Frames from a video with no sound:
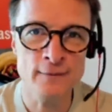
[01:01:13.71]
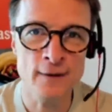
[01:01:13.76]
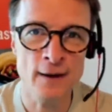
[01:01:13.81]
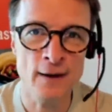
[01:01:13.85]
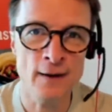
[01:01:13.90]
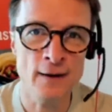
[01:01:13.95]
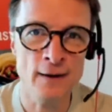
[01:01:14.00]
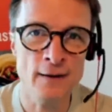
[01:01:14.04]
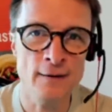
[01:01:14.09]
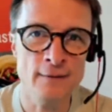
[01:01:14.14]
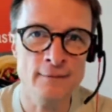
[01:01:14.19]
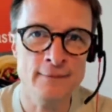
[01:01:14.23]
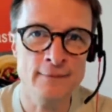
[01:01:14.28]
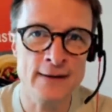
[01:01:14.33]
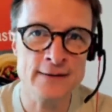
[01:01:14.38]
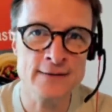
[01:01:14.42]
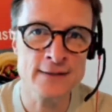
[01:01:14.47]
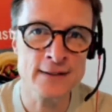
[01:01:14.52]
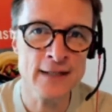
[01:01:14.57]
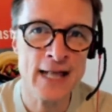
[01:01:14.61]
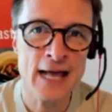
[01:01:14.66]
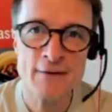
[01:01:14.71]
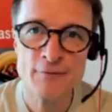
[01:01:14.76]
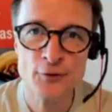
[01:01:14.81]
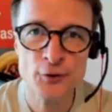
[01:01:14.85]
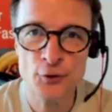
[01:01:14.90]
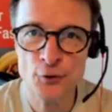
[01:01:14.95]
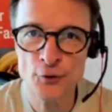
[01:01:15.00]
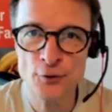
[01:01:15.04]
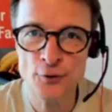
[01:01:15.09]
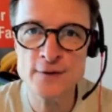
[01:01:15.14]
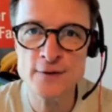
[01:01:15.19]
They still have
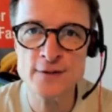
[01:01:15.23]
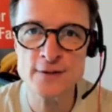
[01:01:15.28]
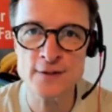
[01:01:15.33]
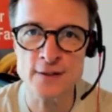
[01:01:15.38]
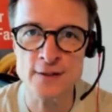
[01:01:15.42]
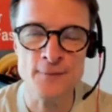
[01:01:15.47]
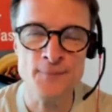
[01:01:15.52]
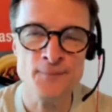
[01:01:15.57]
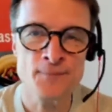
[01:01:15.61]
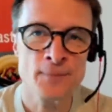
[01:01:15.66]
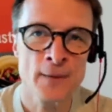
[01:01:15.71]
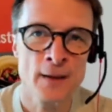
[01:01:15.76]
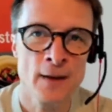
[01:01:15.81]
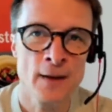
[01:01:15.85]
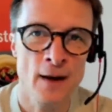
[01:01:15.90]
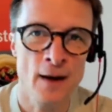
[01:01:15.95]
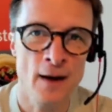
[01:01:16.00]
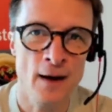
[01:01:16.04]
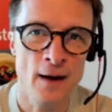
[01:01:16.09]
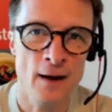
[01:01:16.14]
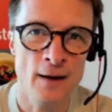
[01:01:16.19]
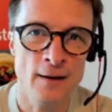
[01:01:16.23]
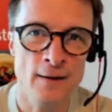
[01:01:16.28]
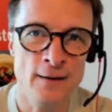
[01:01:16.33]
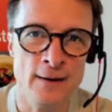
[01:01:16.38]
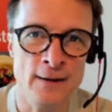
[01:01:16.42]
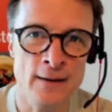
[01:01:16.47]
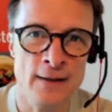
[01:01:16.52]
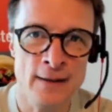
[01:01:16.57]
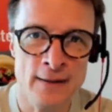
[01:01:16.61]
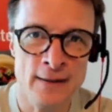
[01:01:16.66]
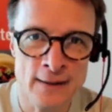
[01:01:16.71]
currency
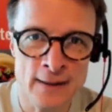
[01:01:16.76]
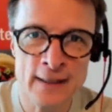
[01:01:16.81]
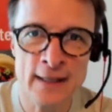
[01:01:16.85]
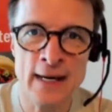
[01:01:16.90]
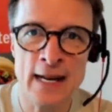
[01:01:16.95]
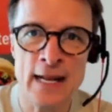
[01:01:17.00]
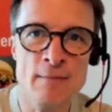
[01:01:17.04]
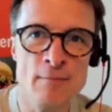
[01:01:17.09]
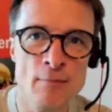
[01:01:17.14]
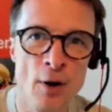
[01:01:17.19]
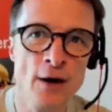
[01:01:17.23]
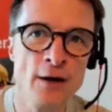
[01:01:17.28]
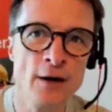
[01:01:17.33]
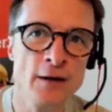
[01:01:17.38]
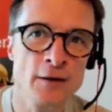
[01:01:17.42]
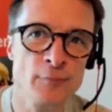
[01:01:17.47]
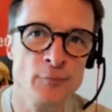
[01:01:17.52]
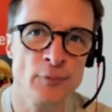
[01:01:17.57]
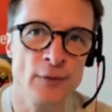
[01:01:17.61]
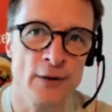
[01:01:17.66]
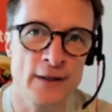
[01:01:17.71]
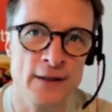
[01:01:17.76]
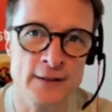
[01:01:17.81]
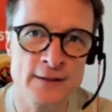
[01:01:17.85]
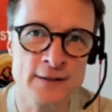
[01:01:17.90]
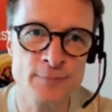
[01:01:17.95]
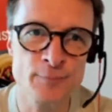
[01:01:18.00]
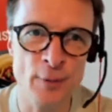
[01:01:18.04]
in the Canadian marketplace.